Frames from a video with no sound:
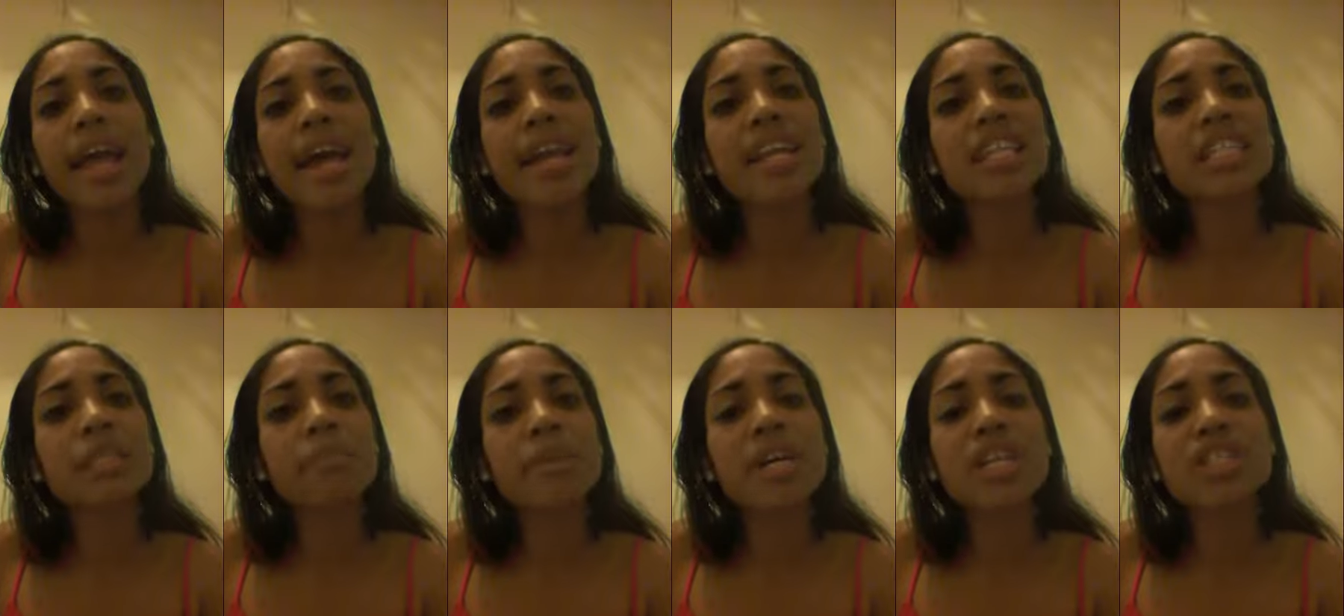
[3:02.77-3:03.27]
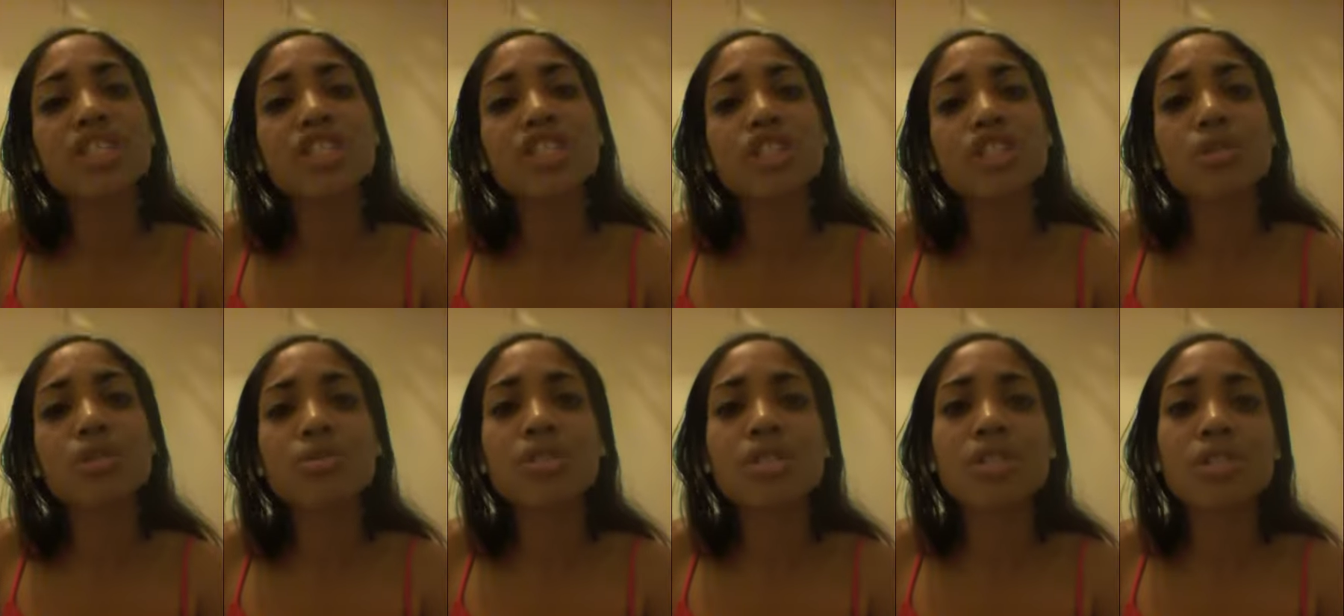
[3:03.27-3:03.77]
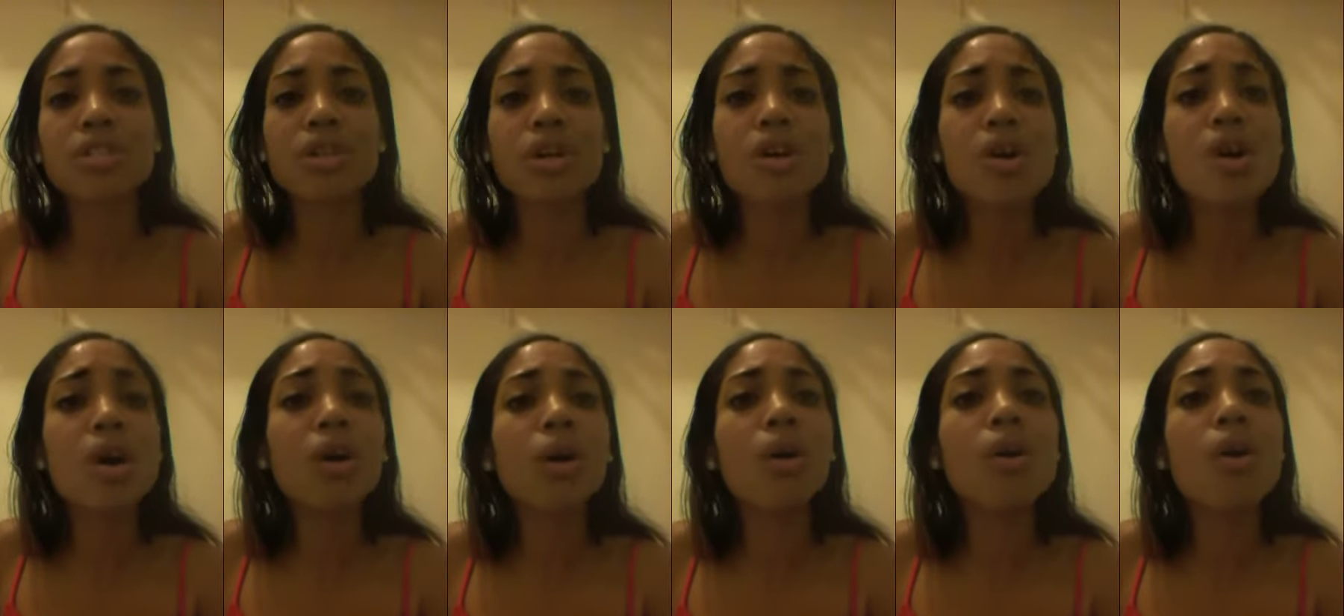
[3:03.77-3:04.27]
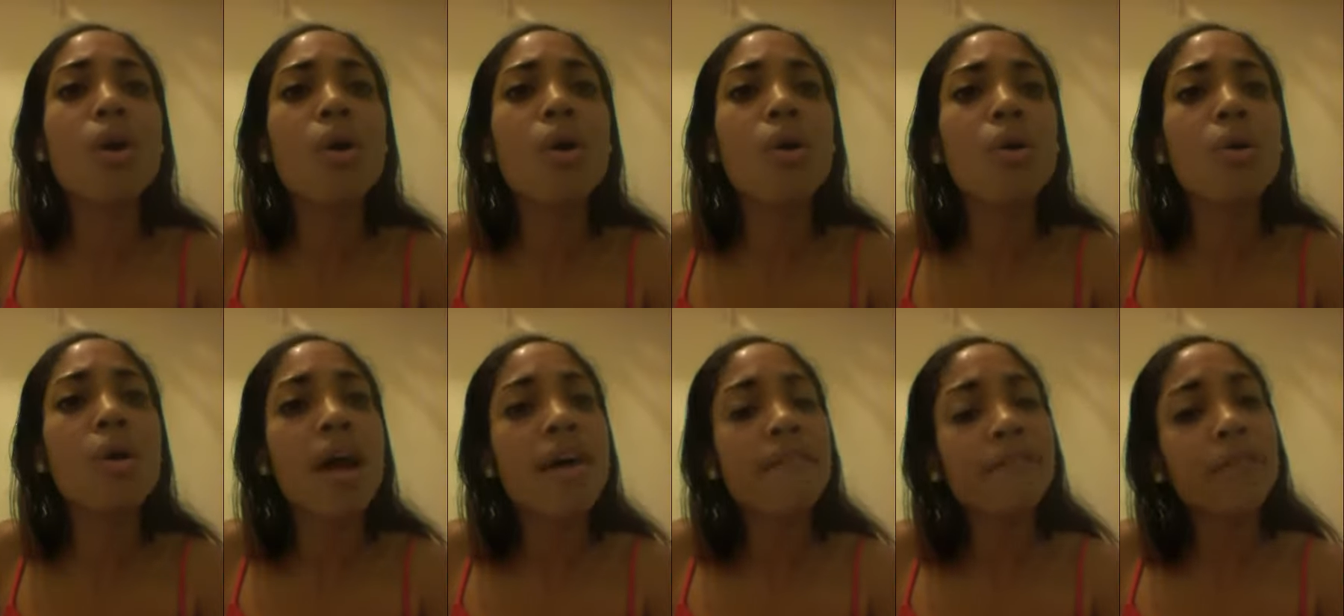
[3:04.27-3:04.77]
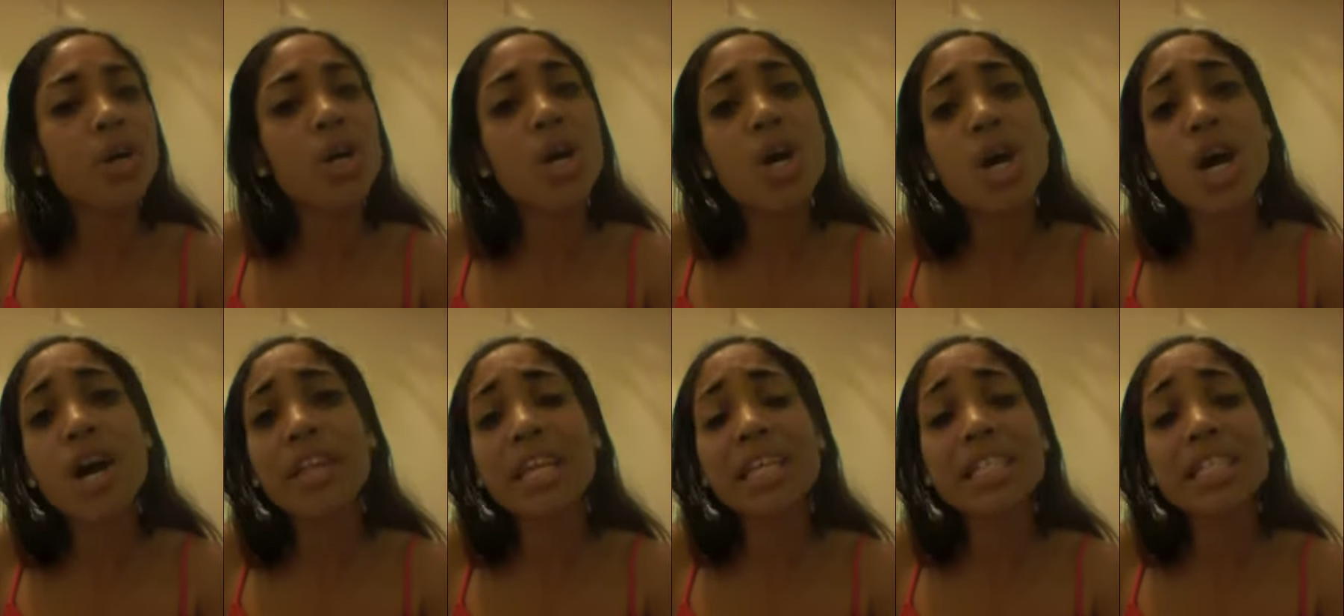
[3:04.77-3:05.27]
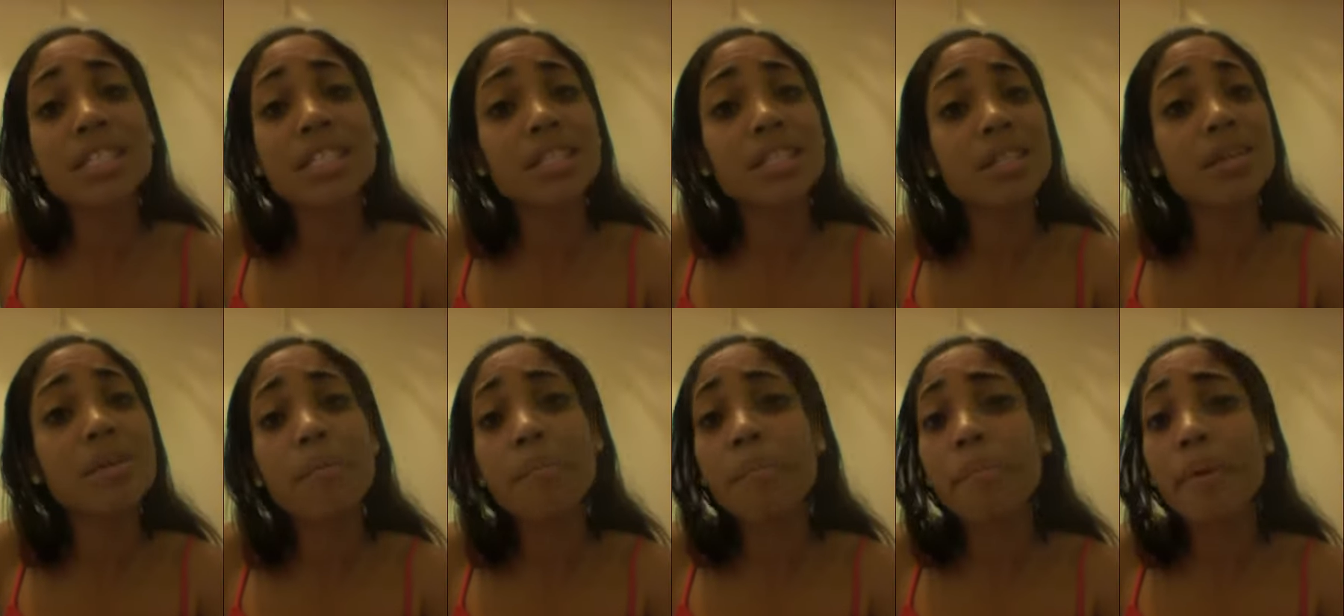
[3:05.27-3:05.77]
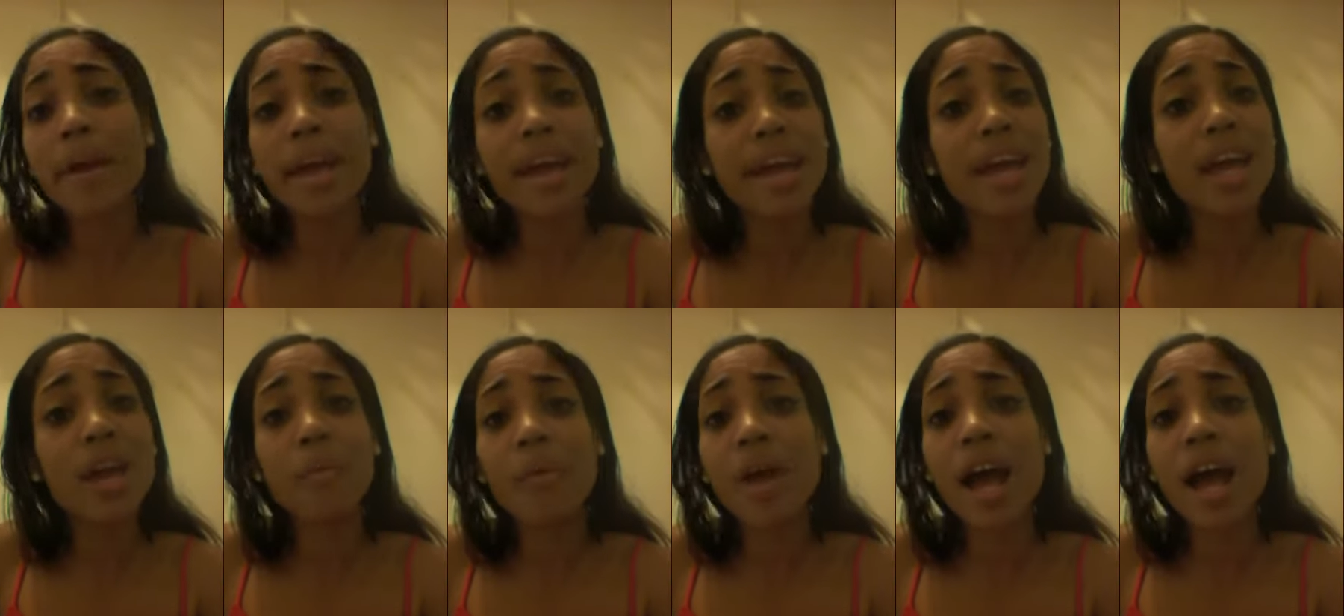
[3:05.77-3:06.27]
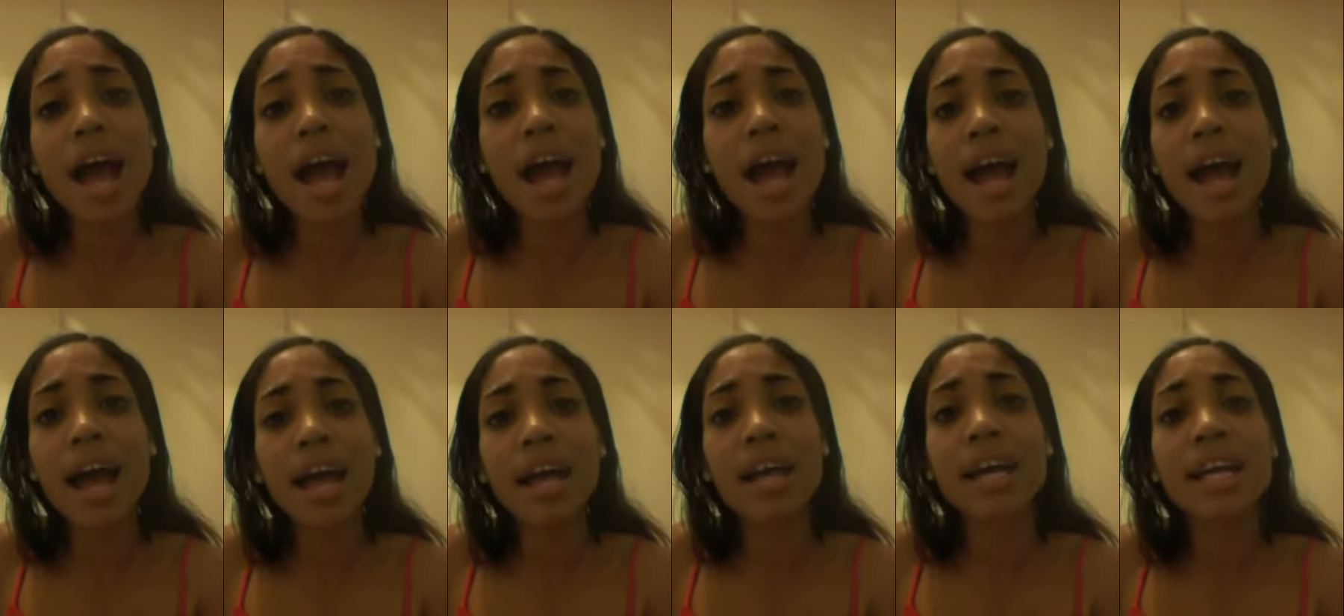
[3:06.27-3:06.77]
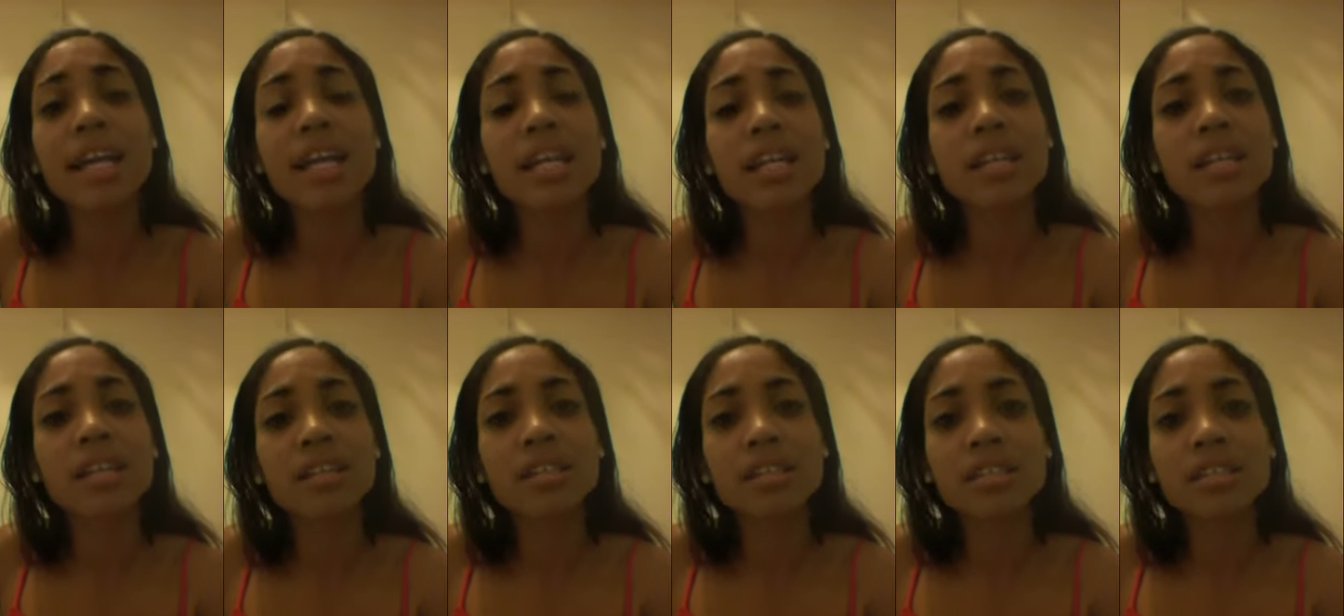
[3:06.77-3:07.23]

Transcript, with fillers: It is much too soon for this to be right.